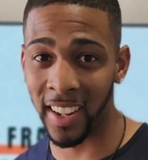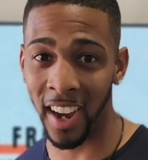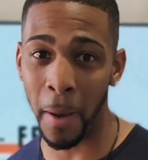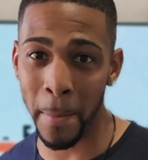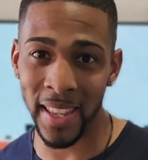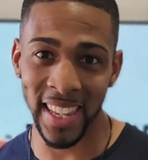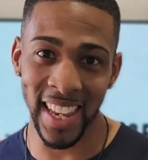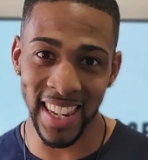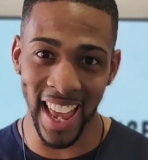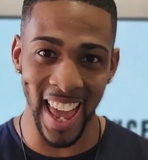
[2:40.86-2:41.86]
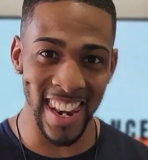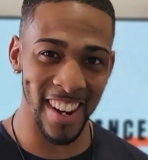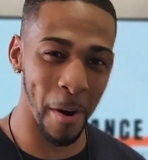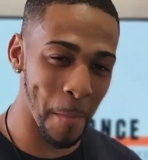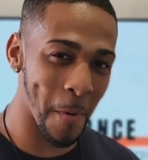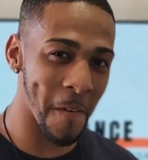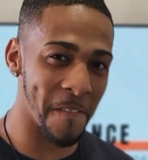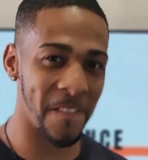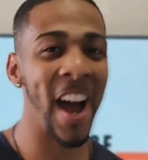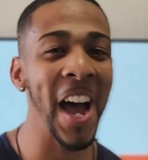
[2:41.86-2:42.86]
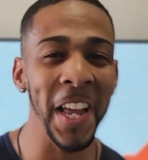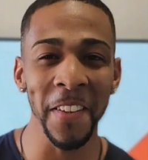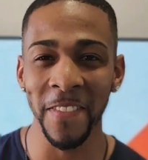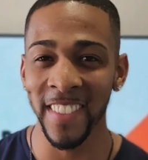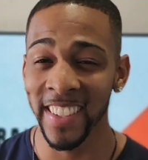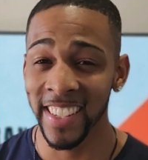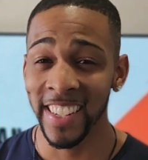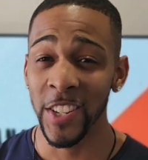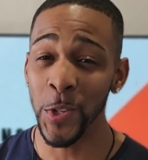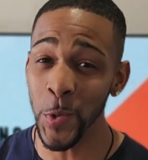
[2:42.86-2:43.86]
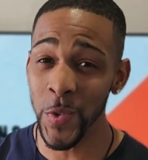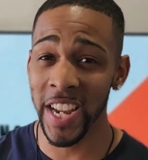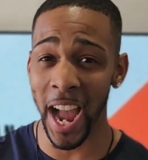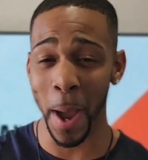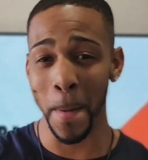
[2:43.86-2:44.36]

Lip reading: coming in at number 5, you got